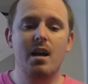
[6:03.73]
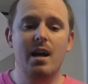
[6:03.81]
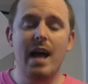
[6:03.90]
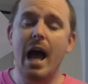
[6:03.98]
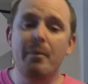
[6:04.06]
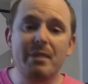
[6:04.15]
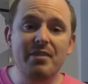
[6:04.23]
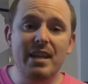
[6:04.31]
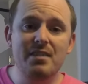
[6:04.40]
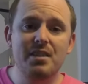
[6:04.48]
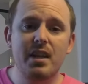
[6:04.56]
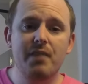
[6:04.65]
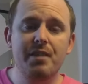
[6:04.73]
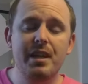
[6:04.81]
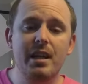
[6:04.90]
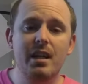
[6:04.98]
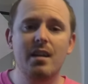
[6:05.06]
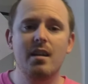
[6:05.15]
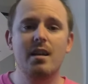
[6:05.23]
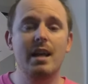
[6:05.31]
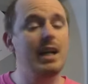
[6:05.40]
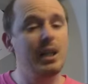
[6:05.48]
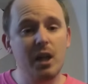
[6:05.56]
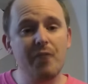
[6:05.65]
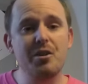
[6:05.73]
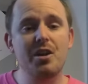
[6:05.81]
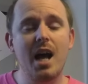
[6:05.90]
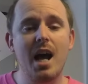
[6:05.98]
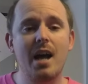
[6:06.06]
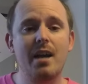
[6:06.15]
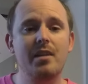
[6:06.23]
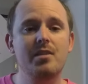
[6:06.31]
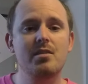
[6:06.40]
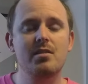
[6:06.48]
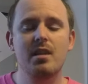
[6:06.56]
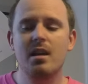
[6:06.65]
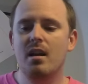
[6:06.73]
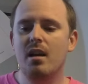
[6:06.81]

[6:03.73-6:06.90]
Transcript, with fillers: uh, happy Thanksgiving, and I love you guys.